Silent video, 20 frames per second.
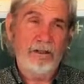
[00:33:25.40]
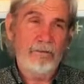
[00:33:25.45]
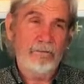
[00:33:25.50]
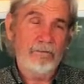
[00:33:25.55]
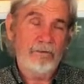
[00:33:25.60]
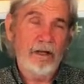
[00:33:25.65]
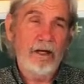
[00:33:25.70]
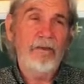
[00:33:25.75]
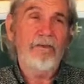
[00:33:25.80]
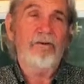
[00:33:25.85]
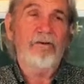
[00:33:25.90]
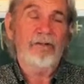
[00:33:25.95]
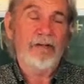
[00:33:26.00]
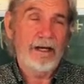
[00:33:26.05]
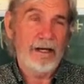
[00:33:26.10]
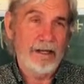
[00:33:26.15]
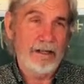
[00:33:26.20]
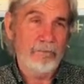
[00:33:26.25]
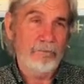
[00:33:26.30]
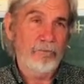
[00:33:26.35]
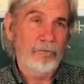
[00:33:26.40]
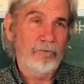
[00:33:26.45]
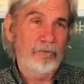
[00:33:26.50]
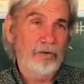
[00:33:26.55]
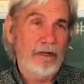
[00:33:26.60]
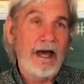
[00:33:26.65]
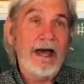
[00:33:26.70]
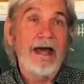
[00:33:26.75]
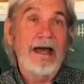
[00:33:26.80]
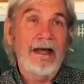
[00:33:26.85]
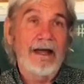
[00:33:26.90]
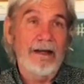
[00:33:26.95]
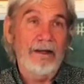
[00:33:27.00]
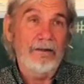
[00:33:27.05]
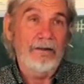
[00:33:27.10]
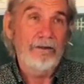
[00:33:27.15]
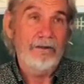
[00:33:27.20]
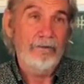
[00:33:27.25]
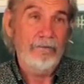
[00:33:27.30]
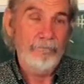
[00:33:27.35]
it other times. I had.
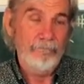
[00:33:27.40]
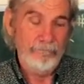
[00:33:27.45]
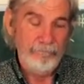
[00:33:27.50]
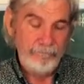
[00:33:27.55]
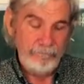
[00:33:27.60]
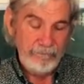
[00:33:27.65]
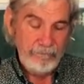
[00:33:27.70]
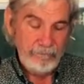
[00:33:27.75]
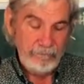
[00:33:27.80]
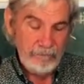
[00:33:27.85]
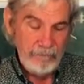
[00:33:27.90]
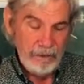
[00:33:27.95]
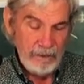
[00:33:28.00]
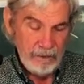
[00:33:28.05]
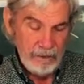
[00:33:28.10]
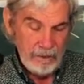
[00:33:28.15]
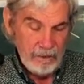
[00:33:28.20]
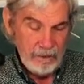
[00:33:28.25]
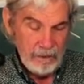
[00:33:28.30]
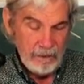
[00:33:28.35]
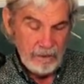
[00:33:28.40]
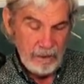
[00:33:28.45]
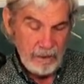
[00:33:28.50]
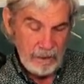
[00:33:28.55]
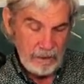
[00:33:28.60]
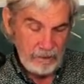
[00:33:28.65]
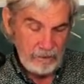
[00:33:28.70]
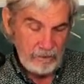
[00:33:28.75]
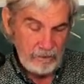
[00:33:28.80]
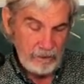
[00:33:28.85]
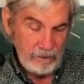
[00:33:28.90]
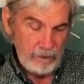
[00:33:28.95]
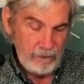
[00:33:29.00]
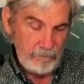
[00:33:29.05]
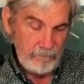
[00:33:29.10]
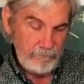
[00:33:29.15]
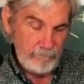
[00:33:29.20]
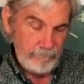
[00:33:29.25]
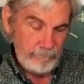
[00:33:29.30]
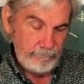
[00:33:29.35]
And
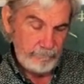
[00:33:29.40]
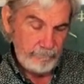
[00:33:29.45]
um,